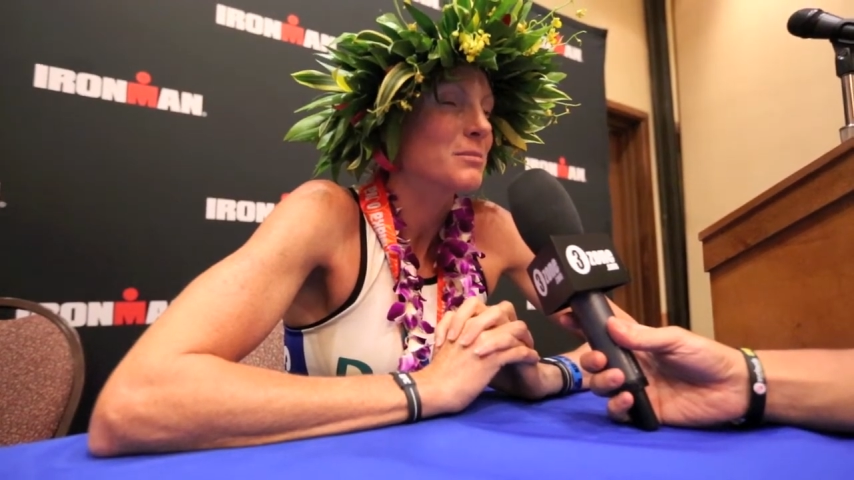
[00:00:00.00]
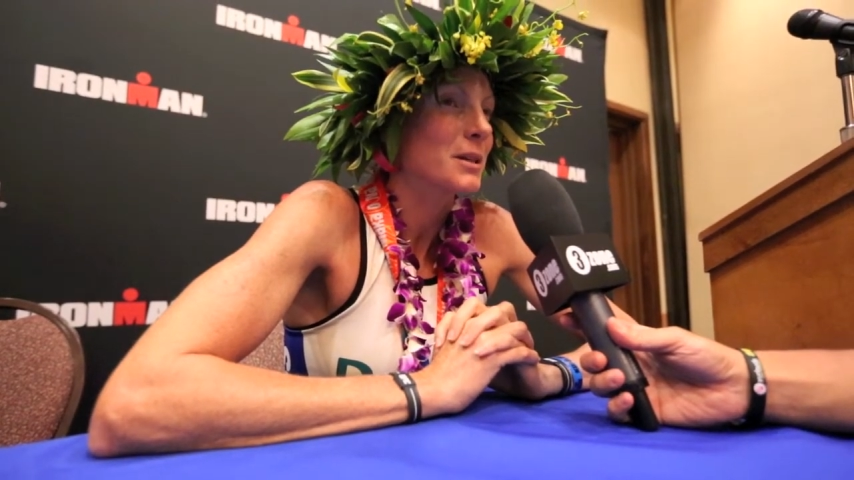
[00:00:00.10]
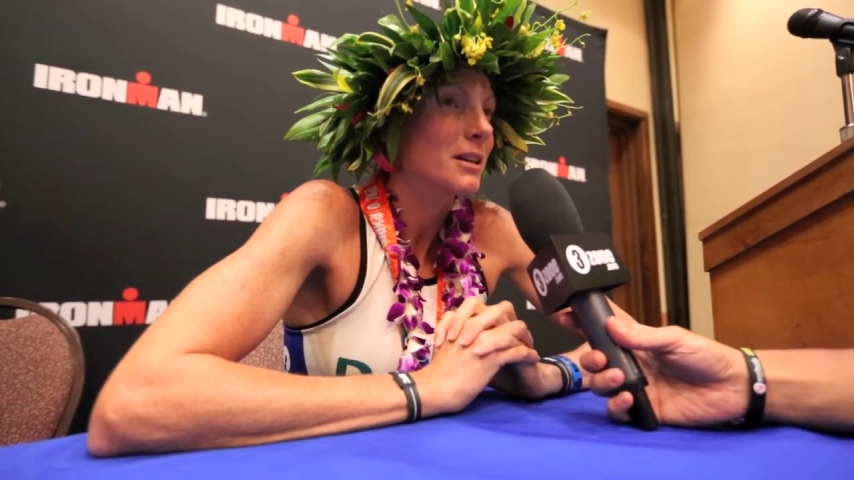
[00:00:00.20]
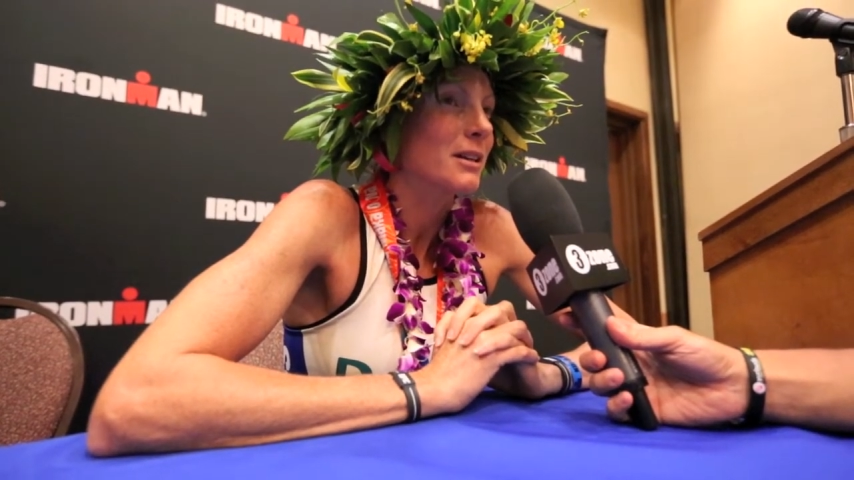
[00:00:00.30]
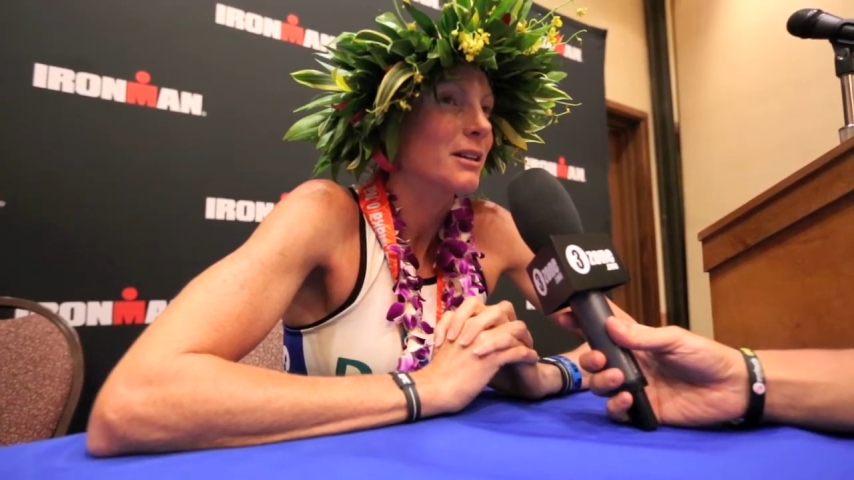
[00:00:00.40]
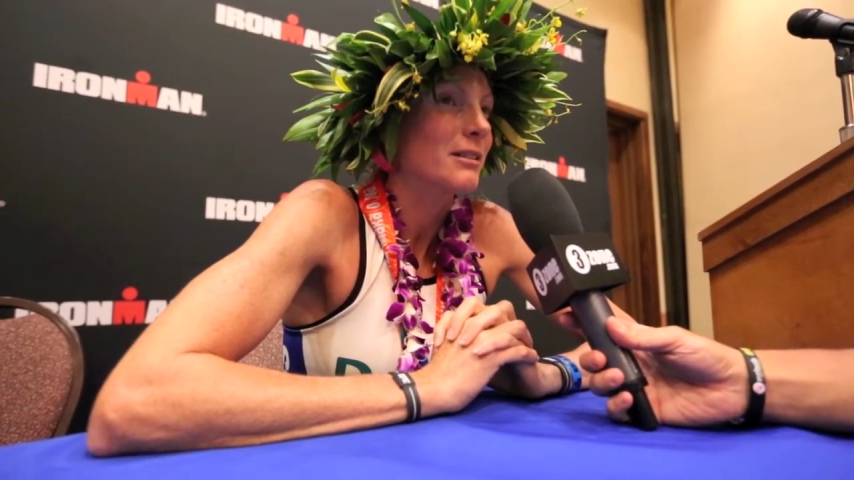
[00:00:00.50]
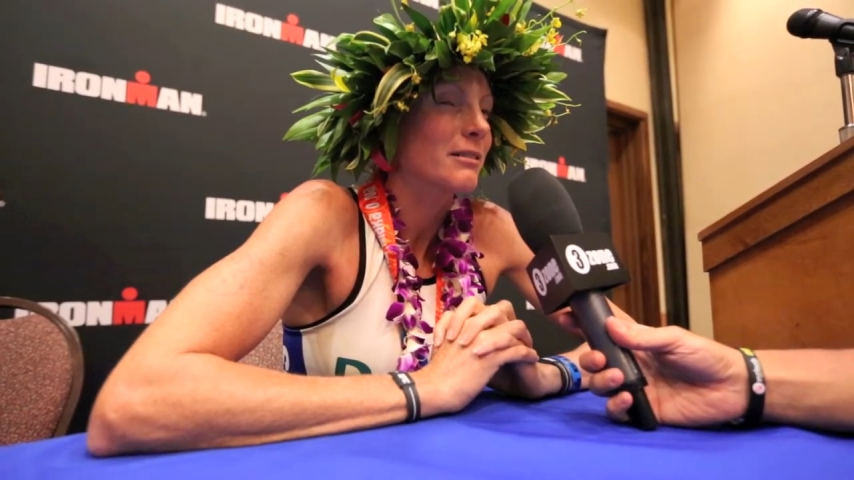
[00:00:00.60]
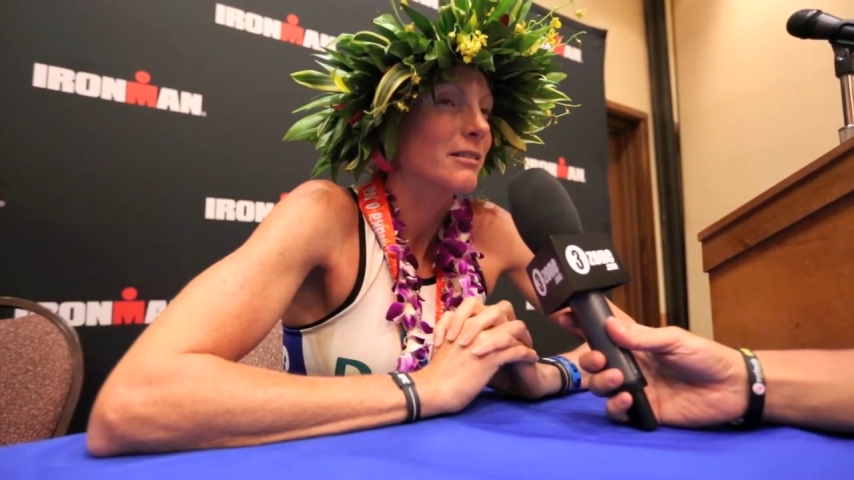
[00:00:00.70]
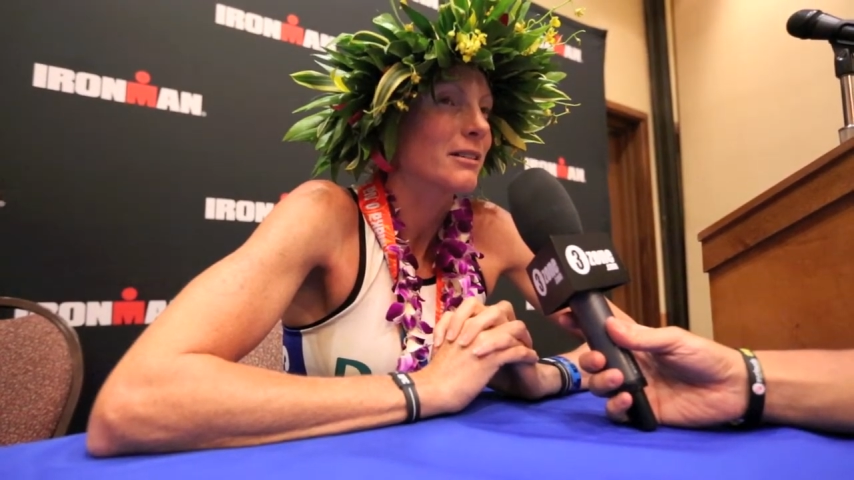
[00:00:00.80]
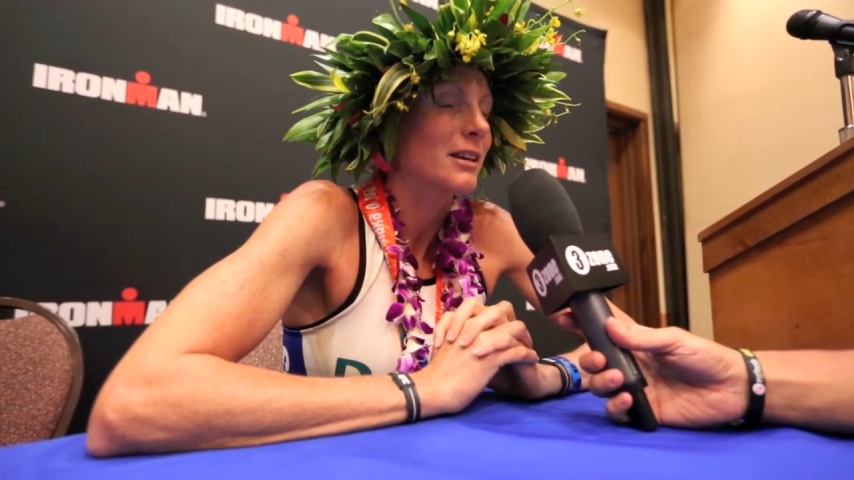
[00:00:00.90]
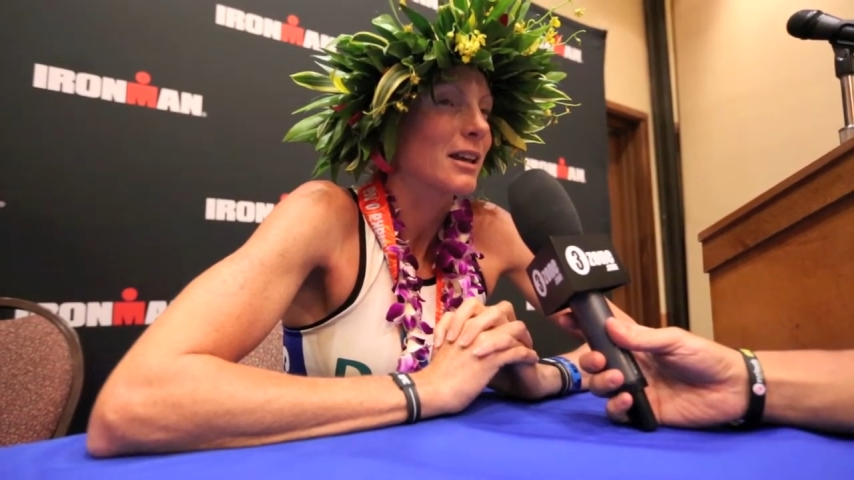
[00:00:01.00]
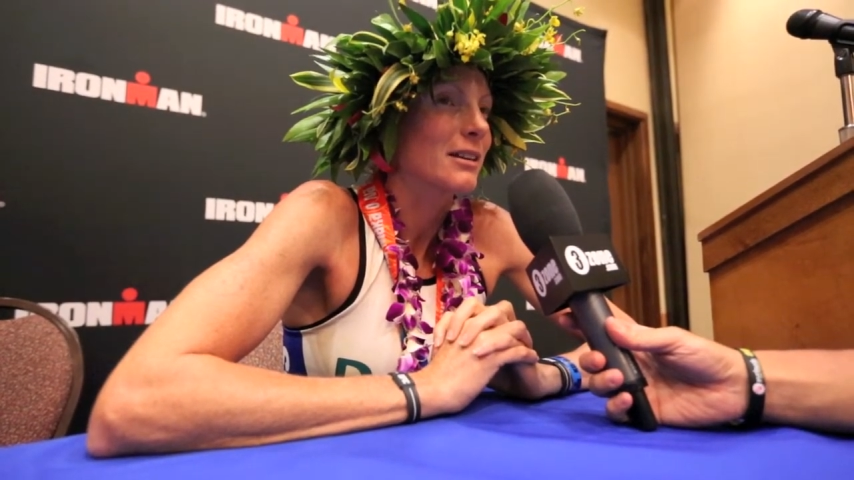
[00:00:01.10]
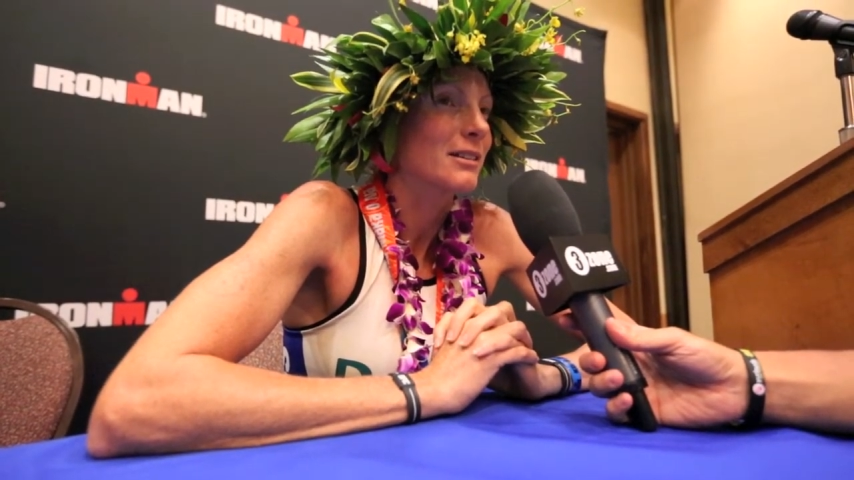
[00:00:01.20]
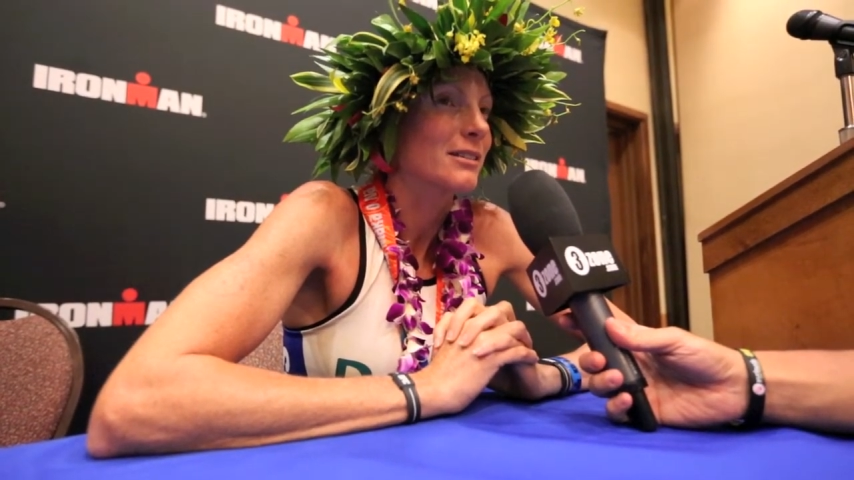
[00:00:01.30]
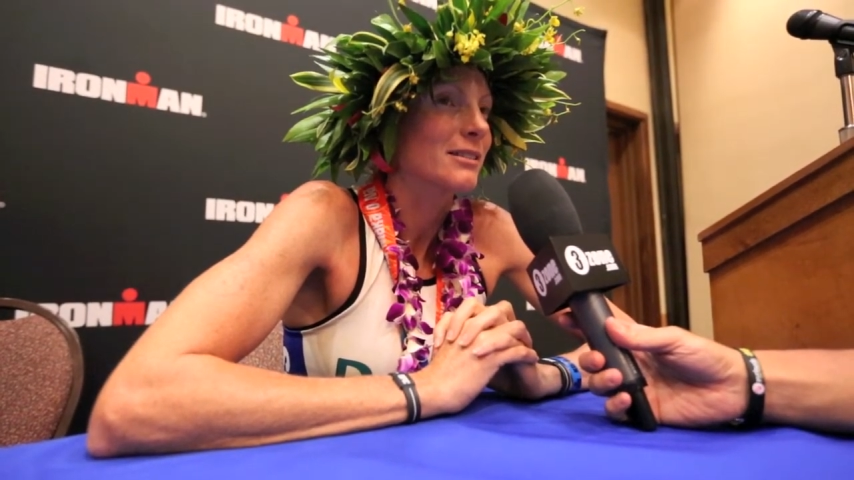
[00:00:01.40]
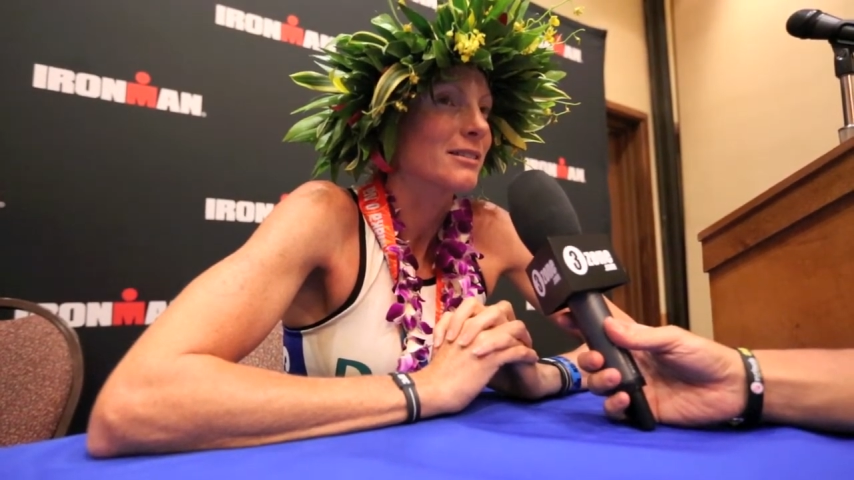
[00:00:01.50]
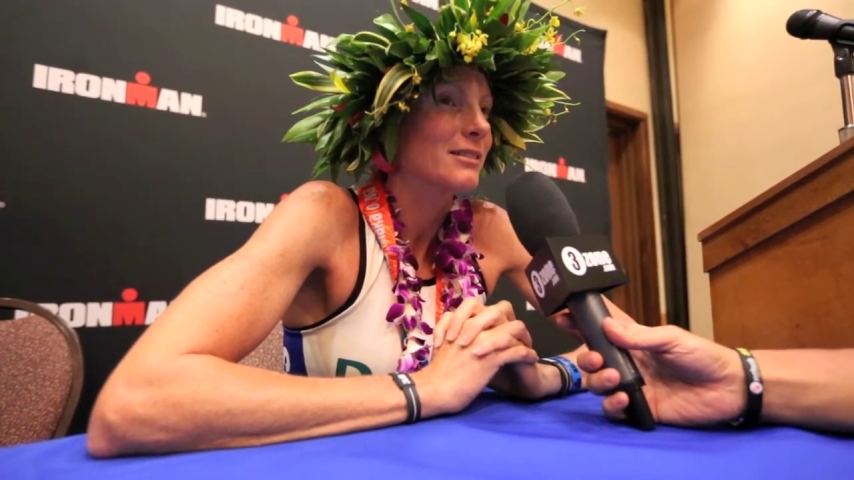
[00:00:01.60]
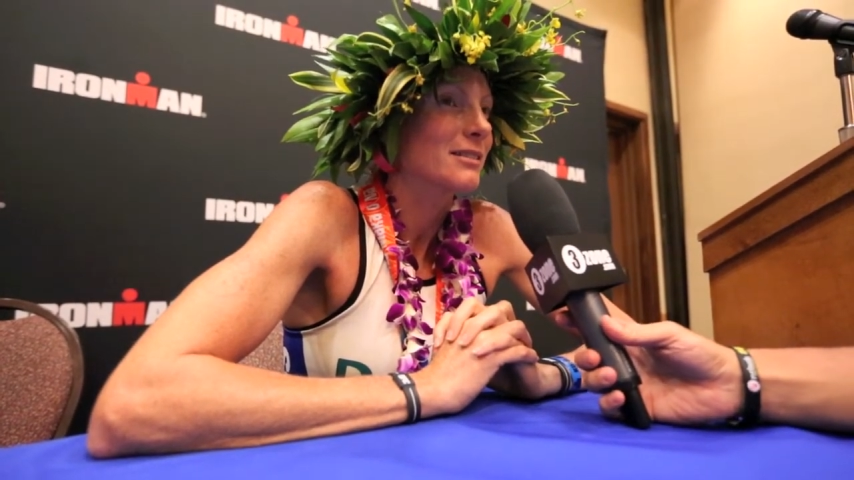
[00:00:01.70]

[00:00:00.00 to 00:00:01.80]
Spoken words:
to be here and